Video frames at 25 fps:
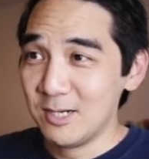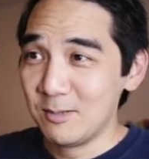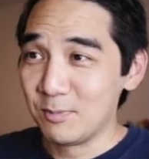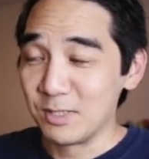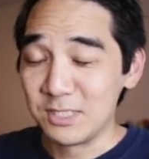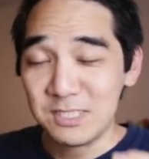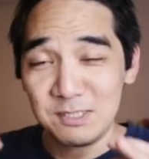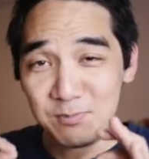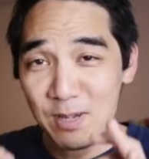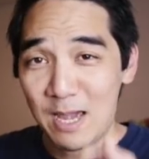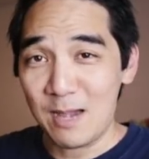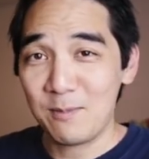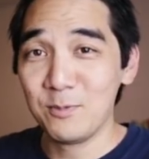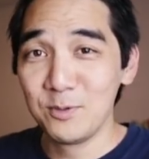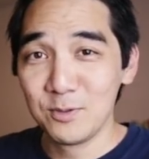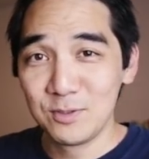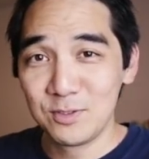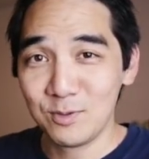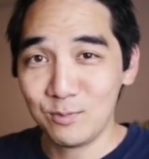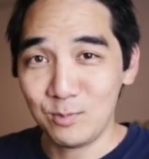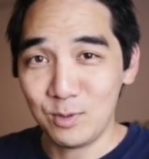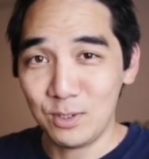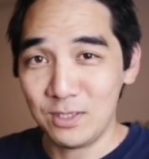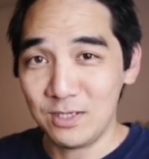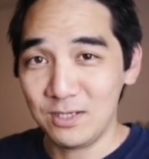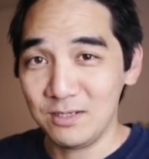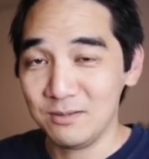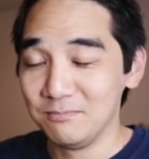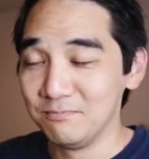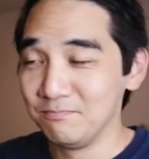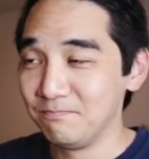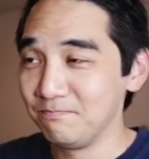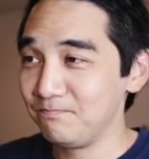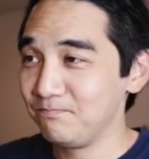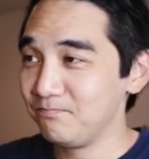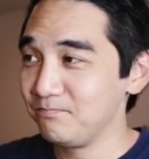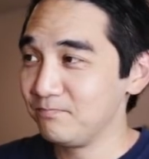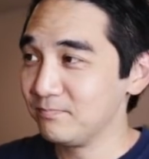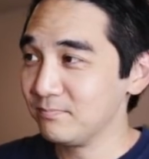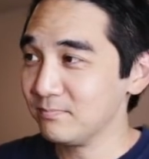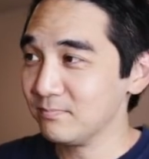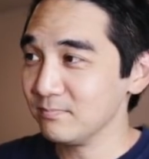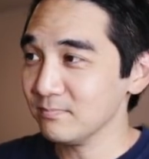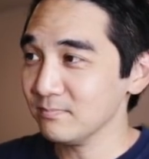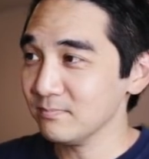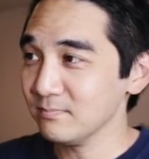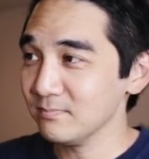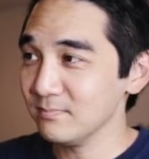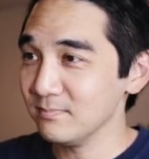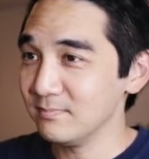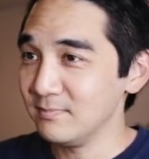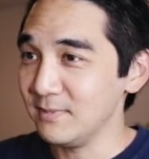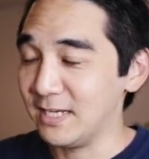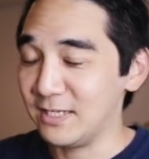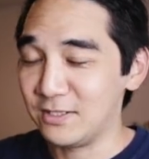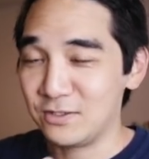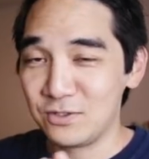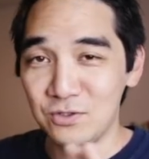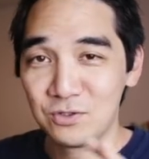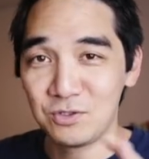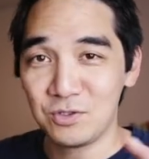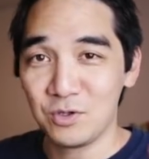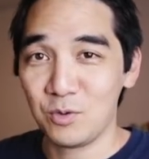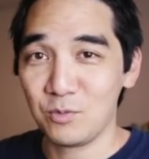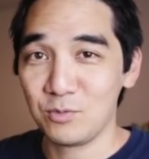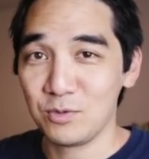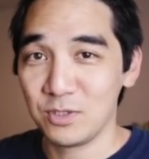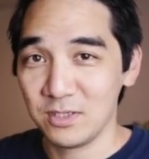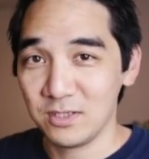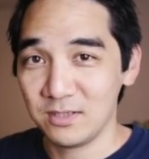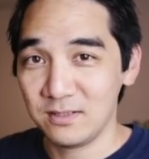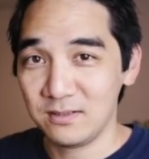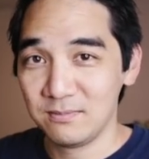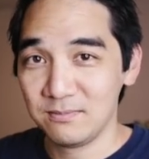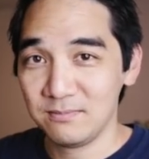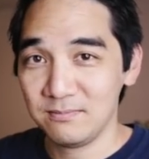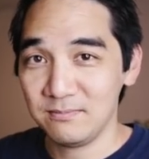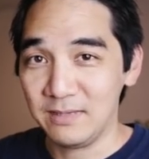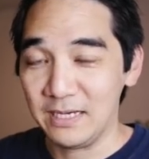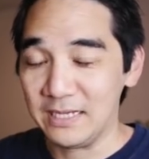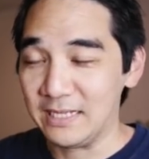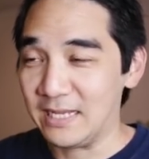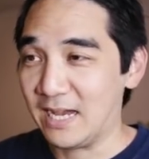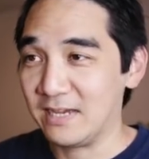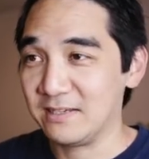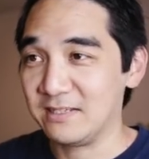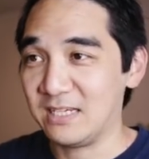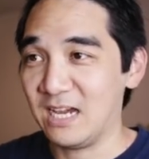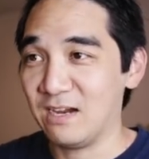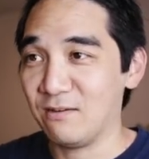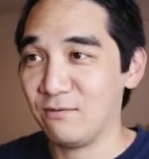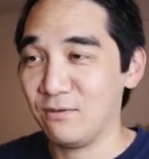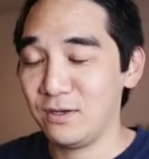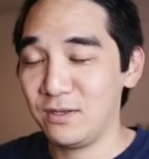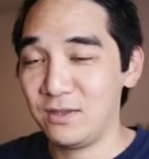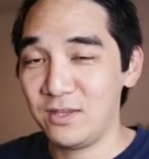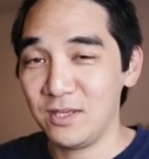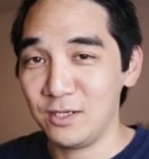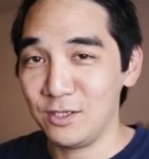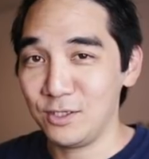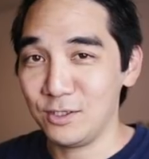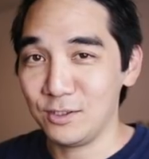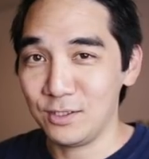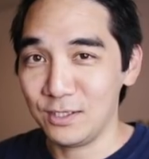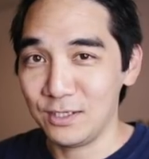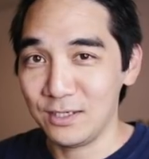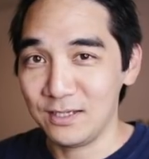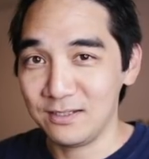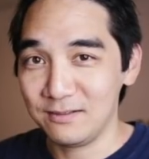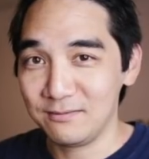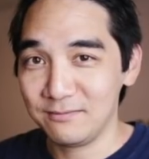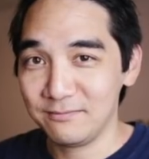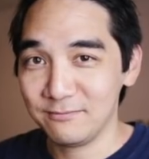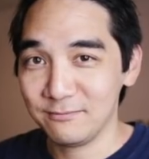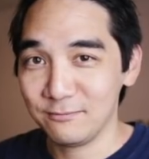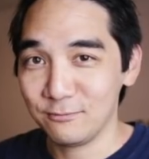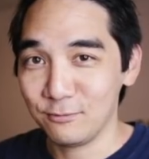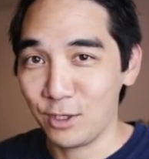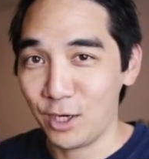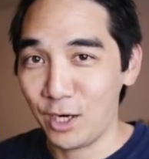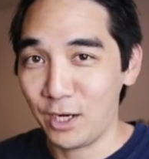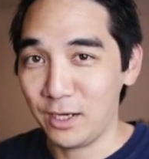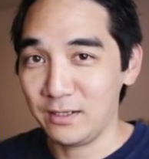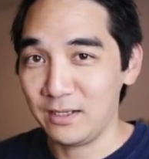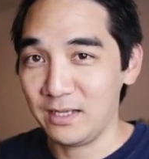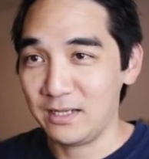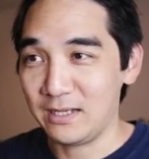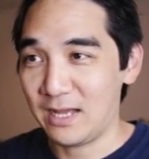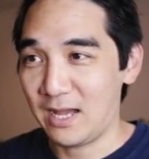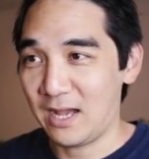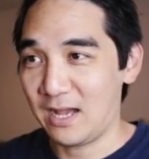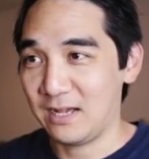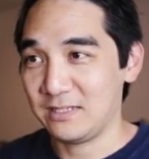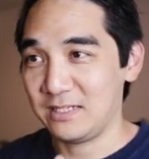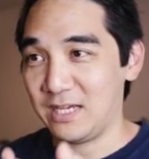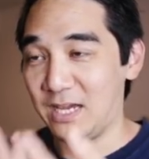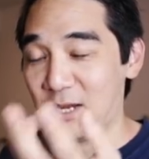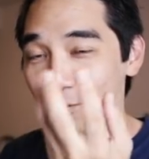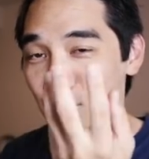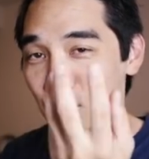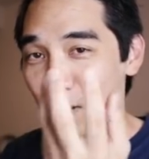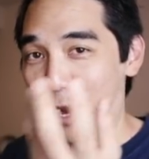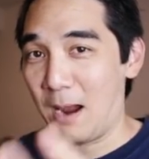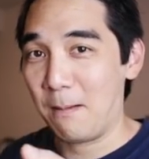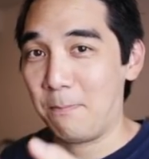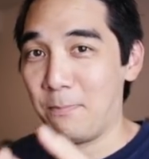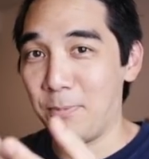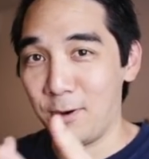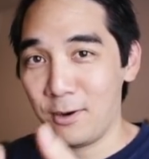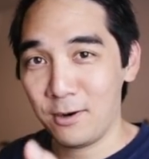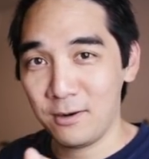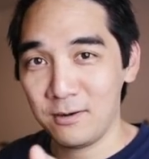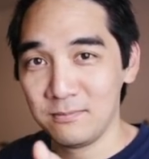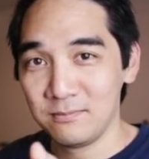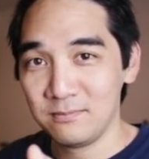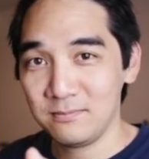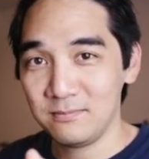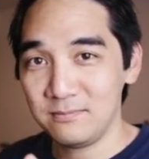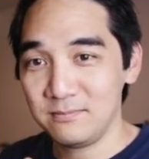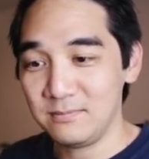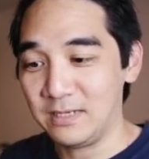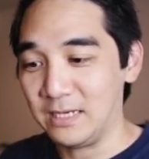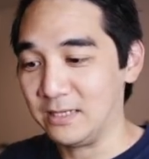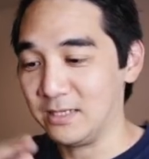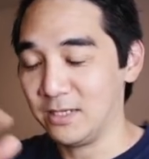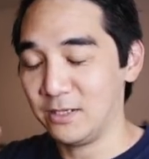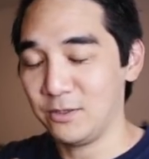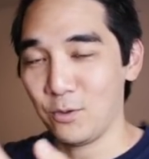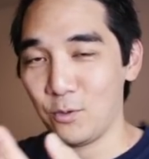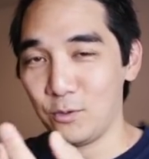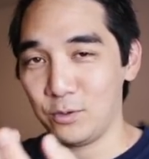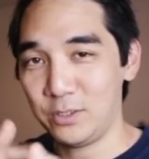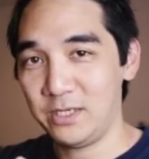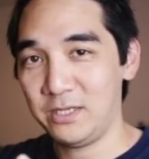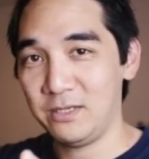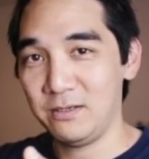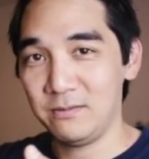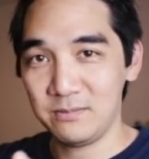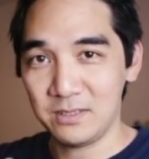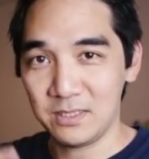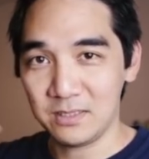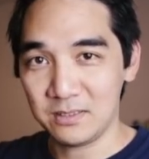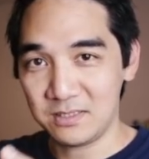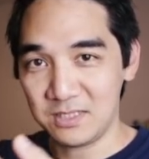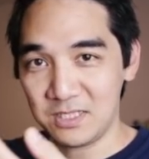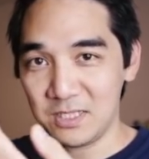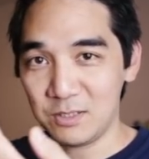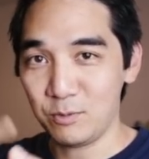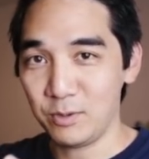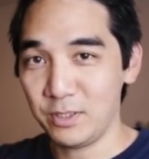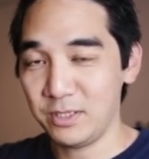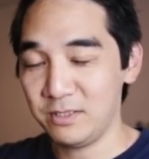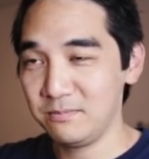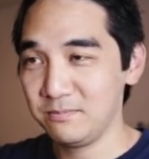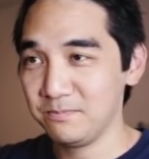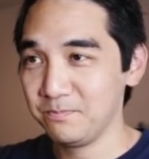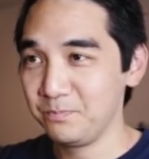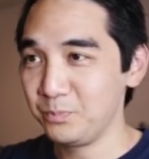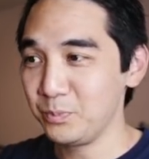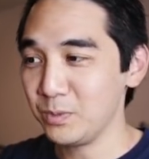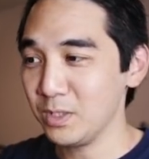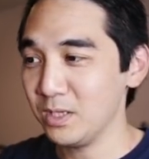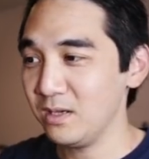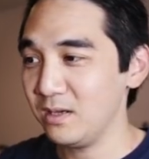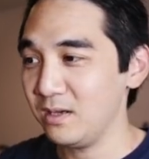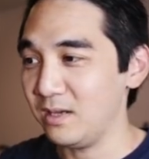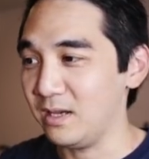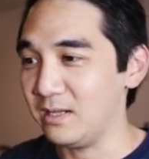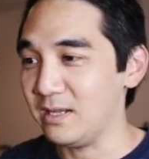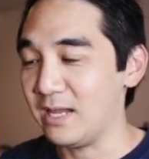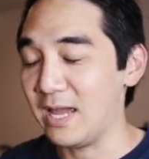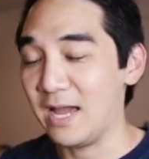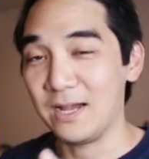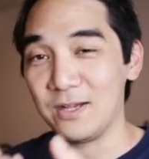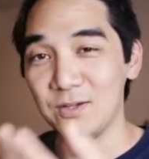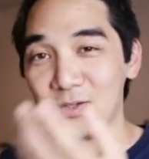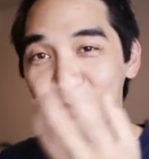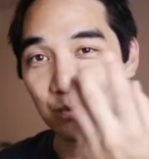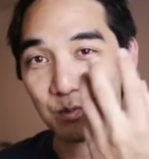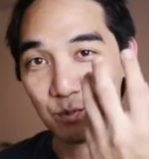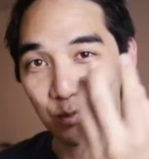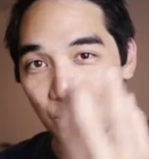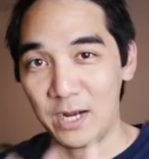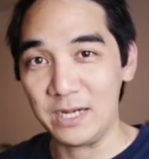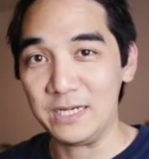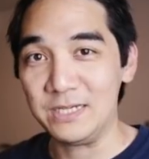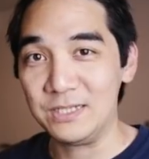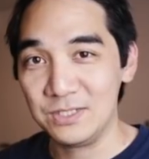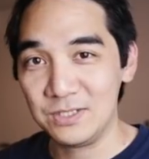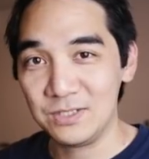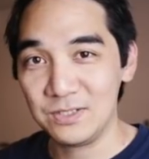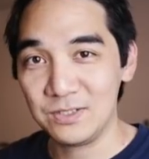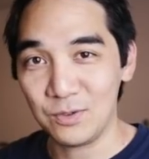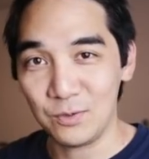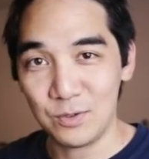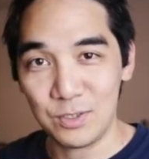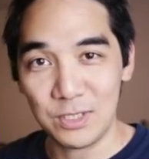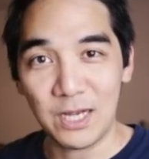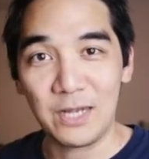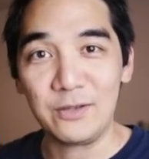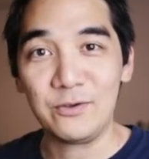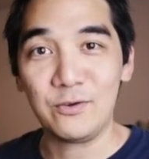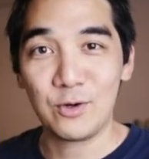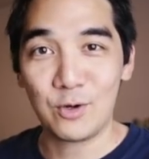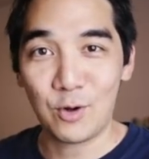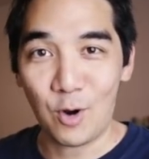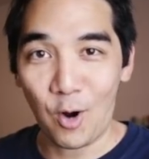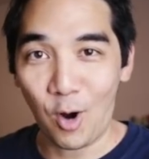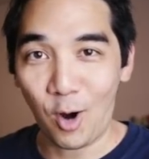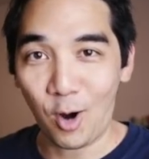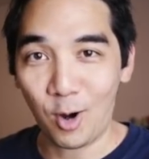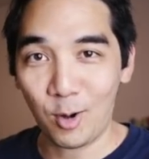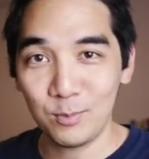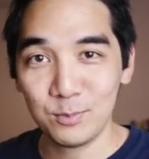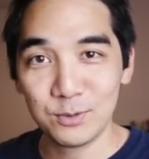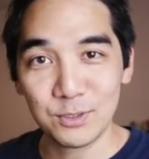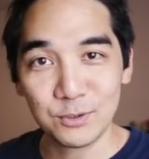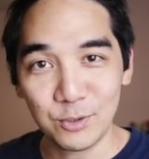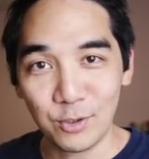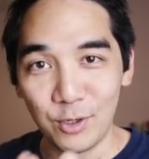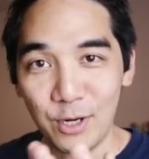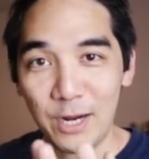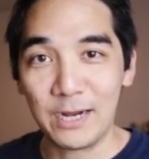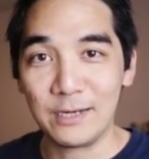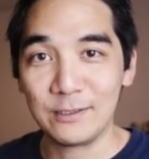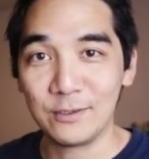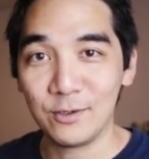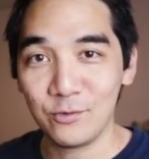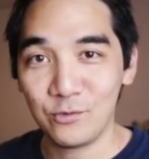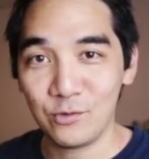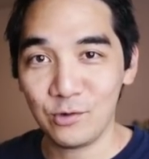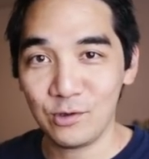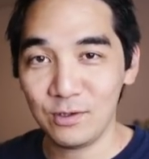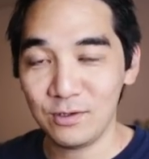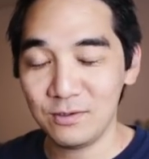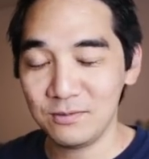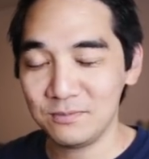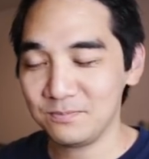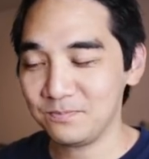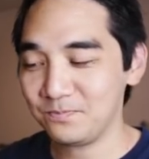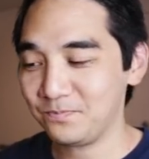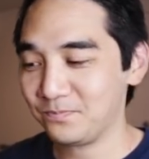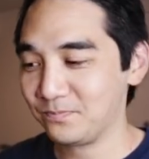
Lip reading: But spam musubi, it's so good. It has everything you need, right? It has a wrapper in the nori, the seaweed. It has rice, so you got your carbs and your energy.